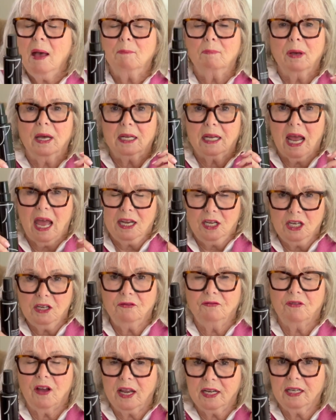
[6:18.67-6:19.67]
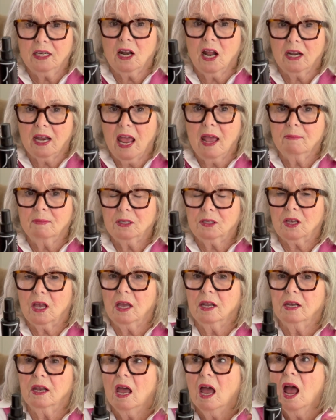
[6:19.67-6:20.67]
but I did find it on
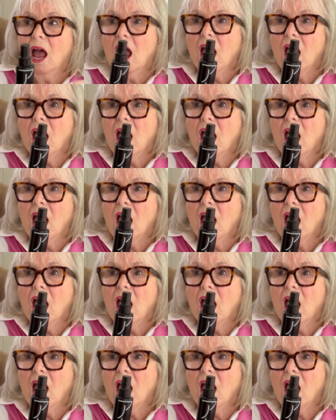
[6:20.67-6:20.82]
Amazon.